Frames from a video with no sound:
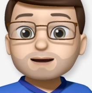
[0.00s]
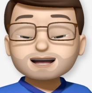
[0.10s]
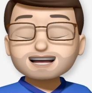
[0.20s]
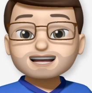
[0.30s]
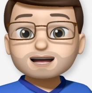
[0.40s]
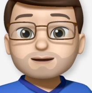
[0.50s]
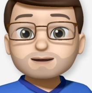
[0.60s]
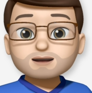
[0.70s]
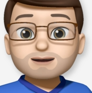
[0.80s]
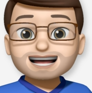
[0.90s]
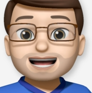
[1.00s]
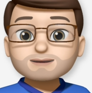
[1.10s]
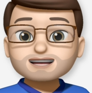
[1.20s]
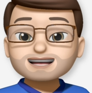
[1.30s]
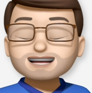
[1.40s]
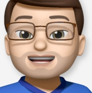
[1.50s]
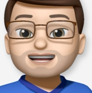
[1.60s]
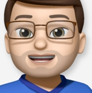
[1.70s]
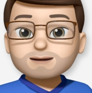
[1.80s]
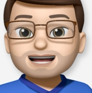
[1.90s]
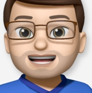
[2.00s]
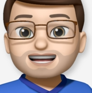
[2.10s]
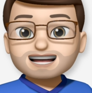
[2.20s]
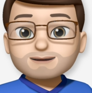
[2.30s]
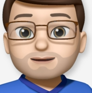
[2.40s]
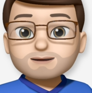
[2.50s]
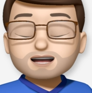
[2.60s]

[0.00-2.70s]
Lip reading: That means jumping between apps just got super easy.